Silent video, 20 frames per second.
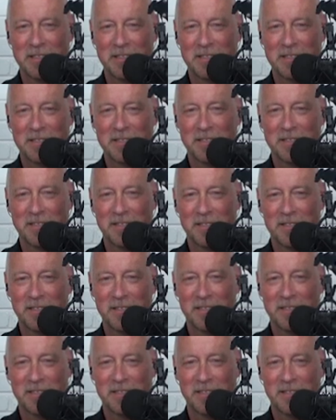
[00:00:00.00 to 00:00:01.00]

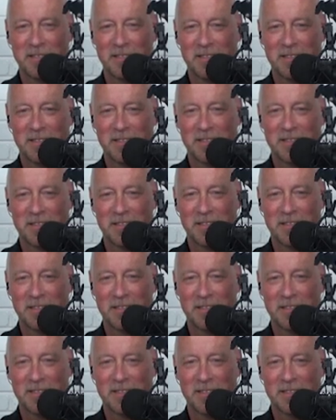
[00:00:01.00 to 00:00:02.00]

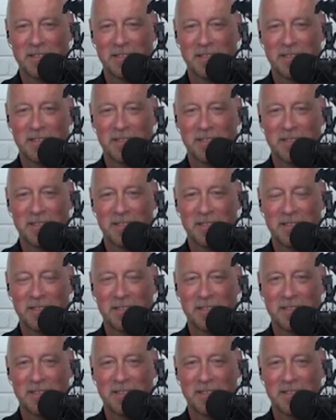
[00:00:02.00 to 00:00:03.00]

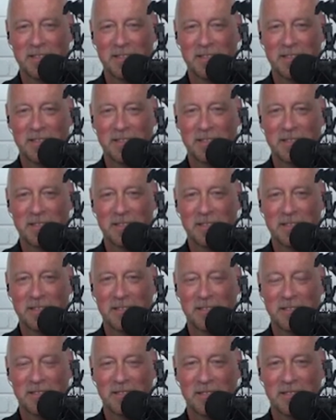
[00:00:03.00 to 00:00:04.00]

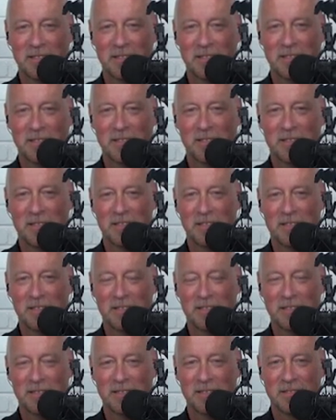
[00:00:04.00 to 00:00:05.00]

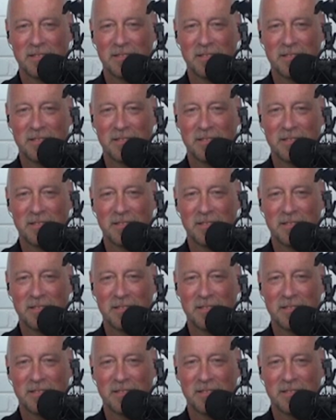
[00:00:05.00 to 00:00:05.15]
[no speech]